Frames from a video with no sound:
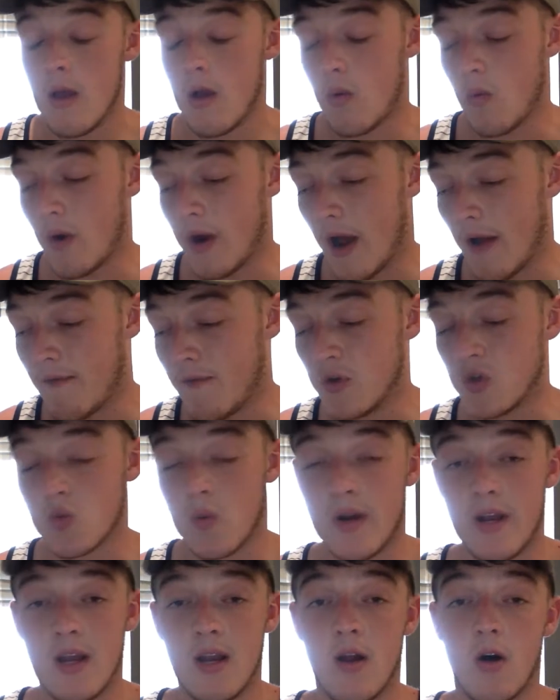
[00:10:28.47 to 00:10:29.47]
When I first
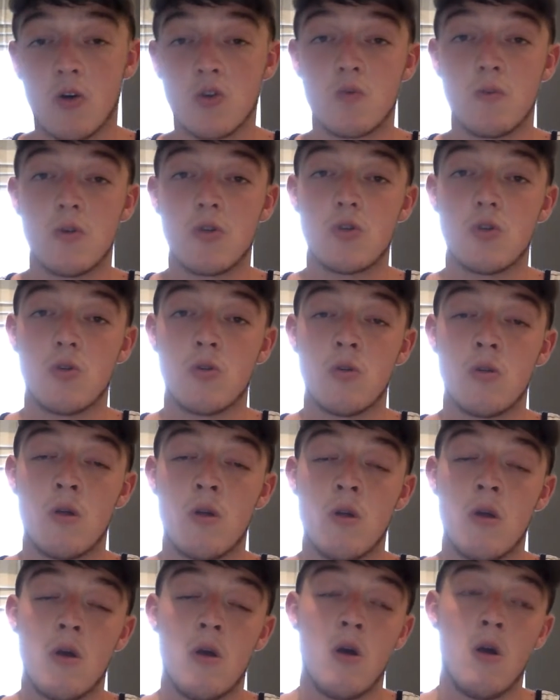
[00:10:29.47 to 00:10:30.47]
went in hospital,
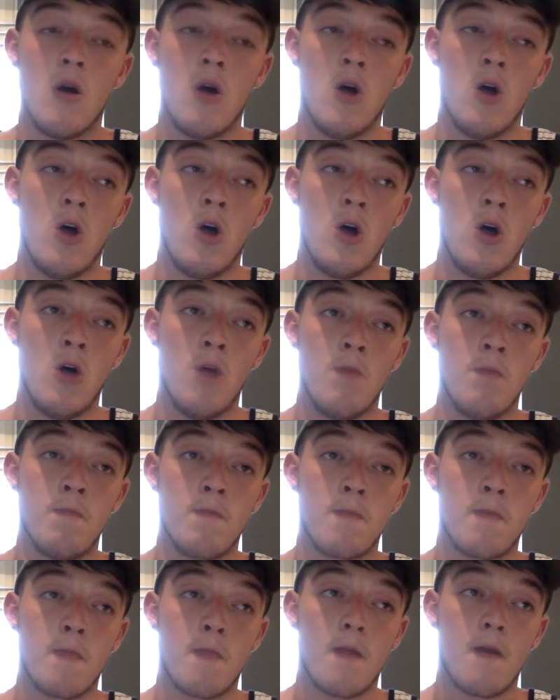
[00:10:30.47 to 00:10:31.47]

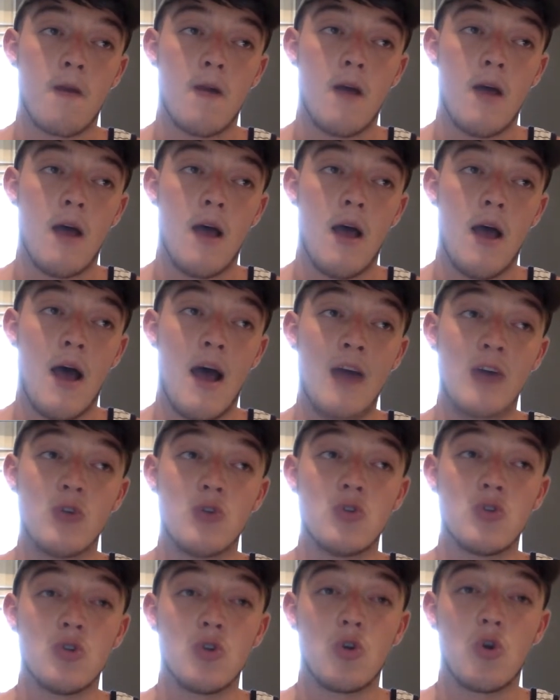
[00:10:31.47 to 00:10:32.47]
I
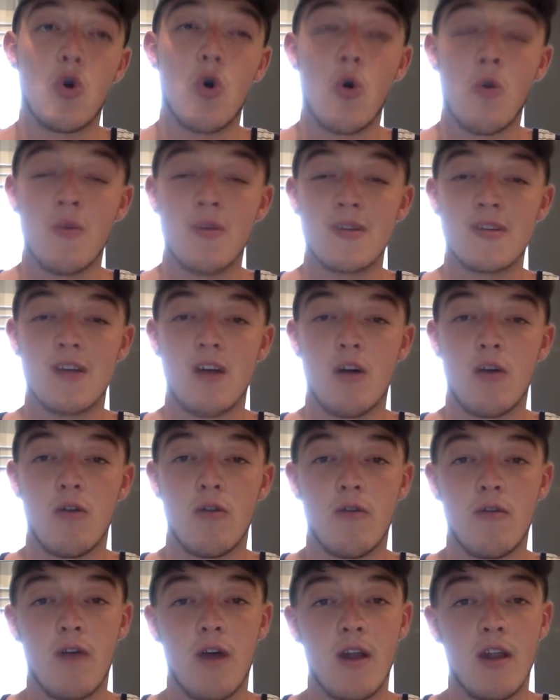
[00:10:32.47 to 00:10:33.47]
used to cut myself,
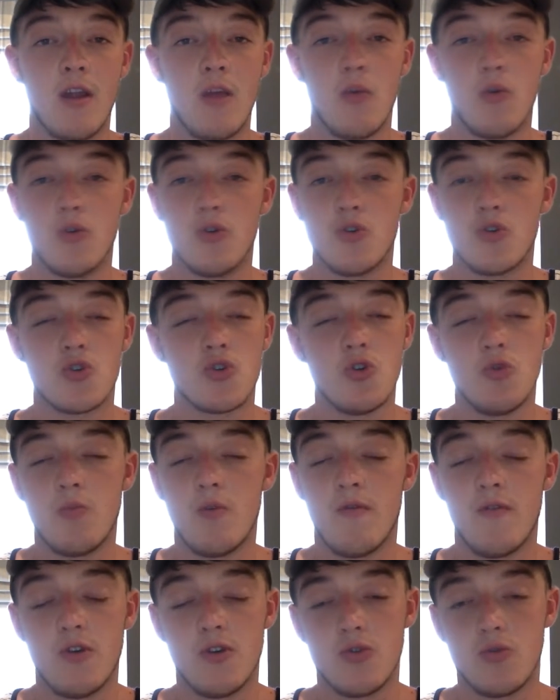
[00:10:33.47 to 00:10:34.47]
and they were just
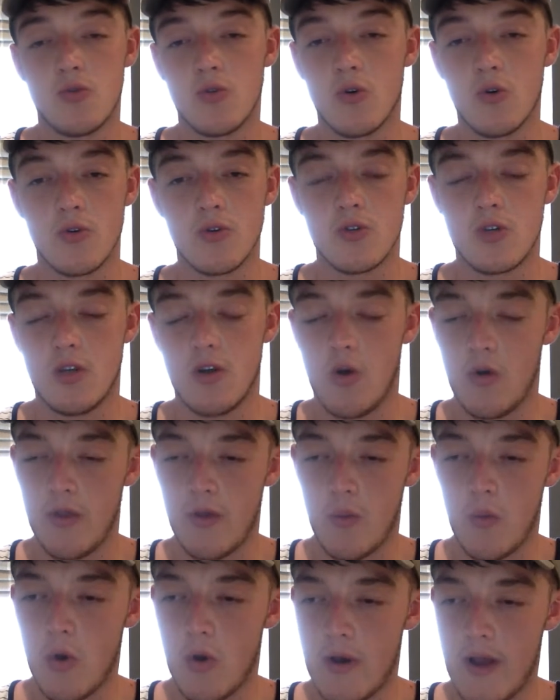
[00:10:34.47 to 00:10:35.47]
superficial cuts. They
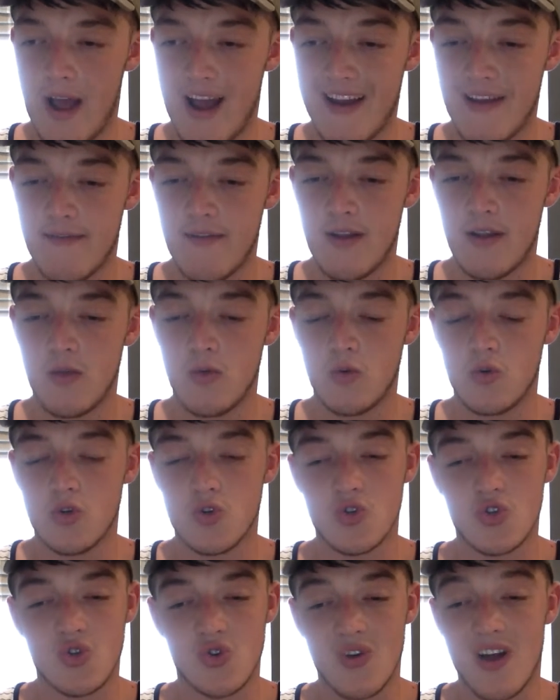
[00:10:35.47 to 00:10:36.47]
weren't anything. They were
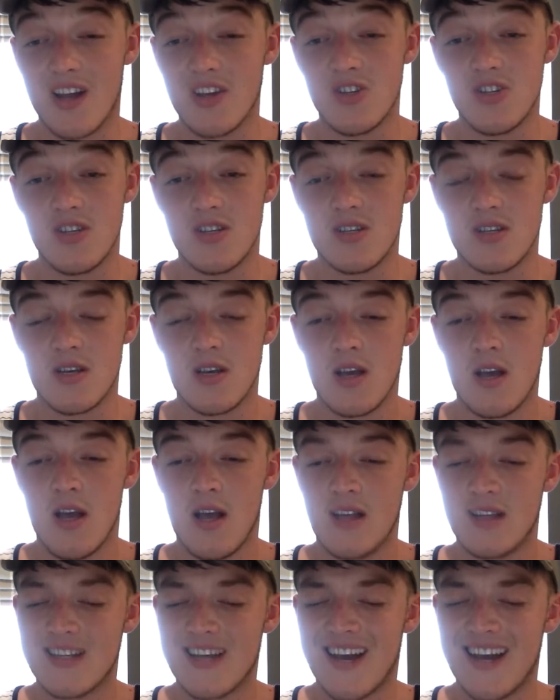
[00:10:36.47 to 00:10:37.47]
just scratches,
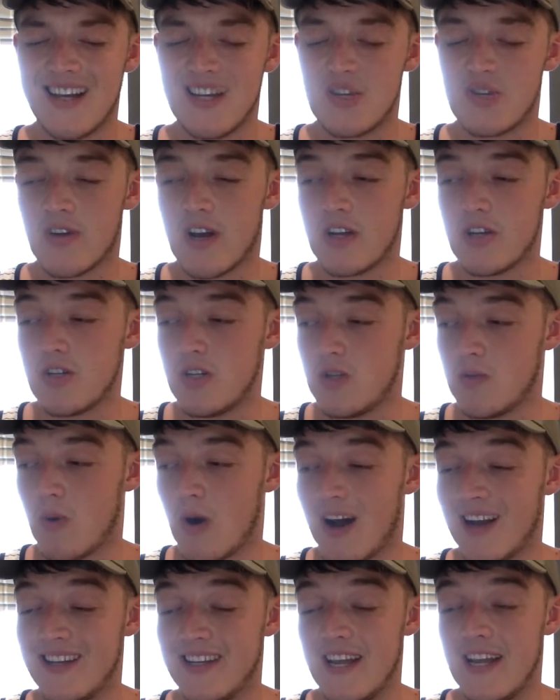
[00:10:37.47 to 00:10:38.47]
tiny scratches. But
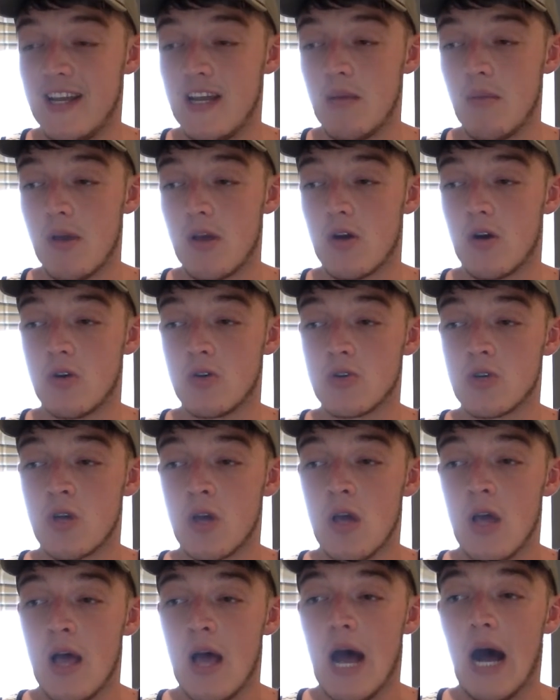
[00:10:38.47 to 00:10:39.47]
I did it because
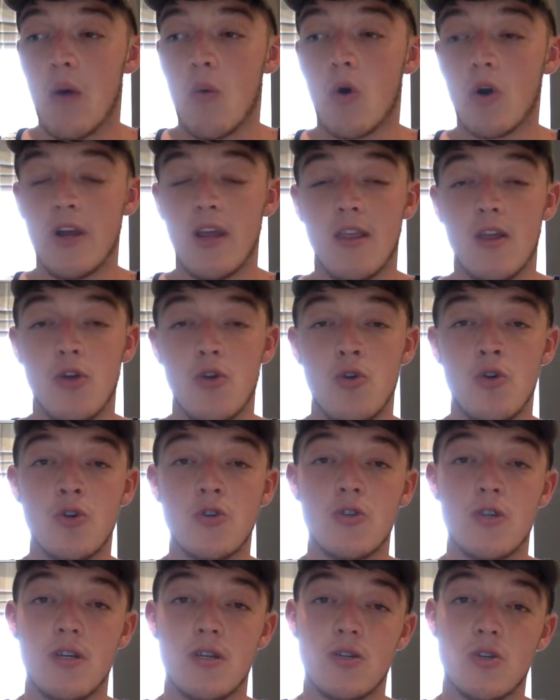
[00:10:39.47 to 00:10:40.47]
I wanted the
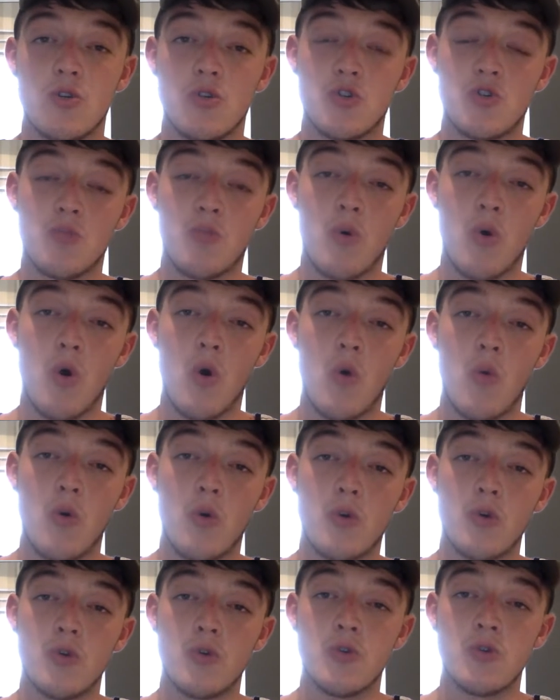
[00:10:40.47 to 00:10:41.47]
nurses and support
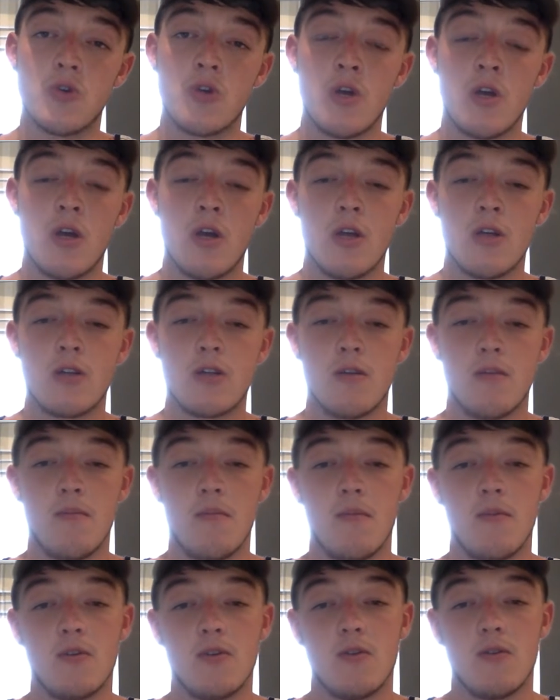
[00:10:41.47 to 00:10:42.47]
workers
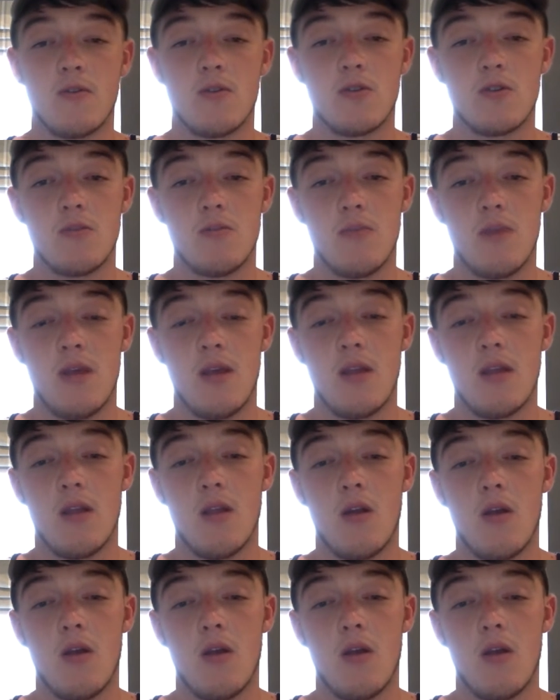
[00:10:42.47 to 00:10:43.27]
to make